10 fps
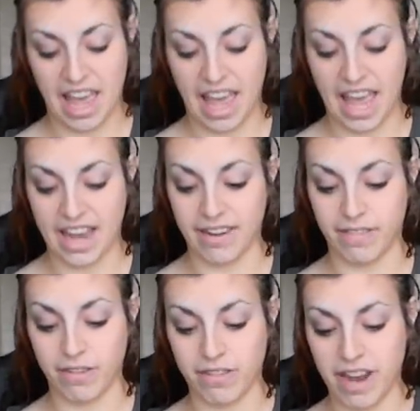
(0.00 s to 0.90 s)
And
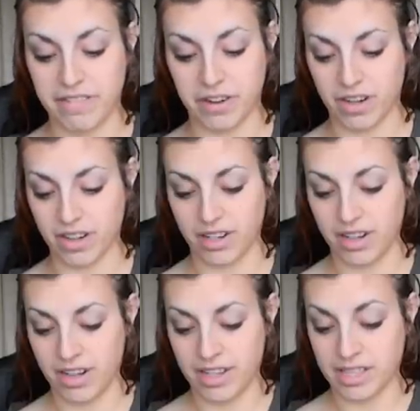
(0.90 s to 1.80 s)
if you've never
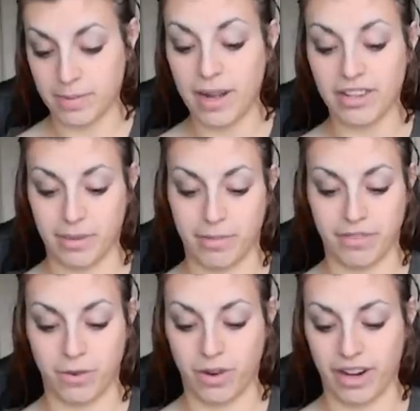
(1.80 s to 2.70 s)
smelled it
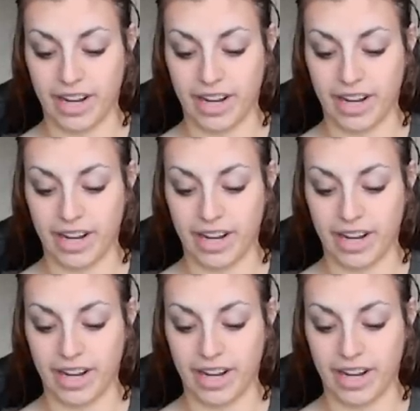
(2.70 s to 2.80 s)
before,